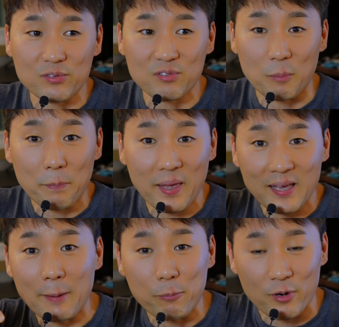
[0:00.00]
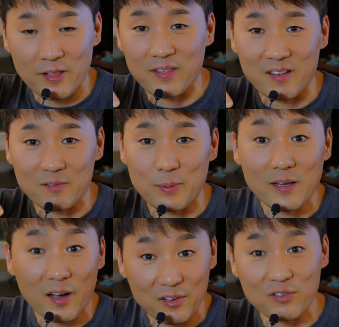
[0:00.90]
to pick up one of these
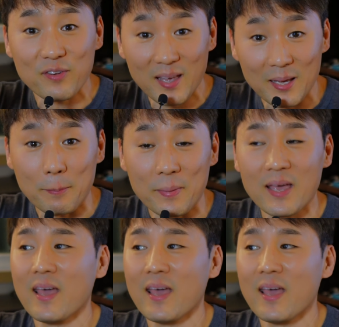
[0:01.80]
because of him,